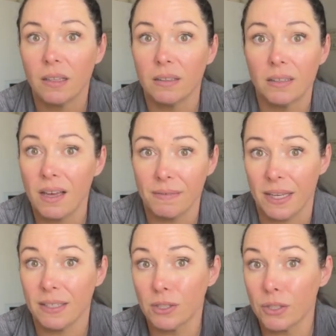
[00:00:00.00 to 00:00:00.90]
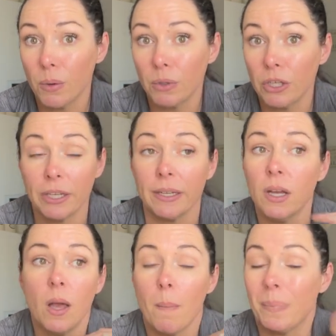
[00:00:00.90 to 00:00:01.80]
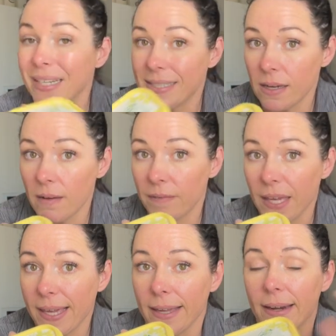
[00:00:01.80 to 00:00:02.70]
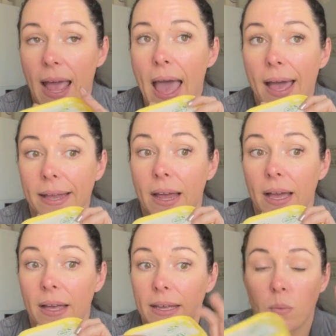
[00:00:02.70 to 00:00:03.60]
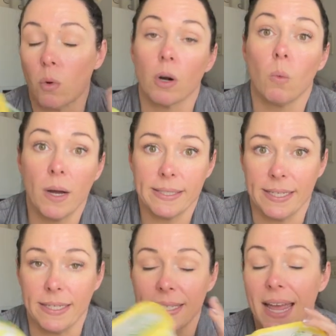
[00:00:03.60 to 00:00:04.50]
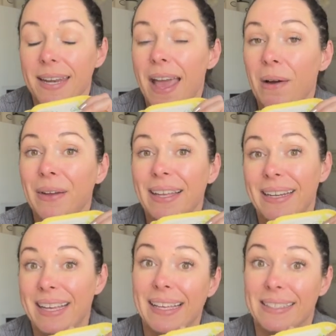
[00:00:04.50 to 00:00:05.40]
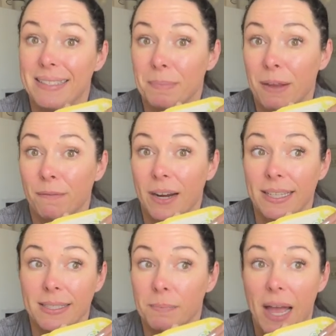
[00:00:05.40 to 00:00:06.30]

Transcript: Love it. So good. But it's not vegan and it or it wasn't and now it is, my friends.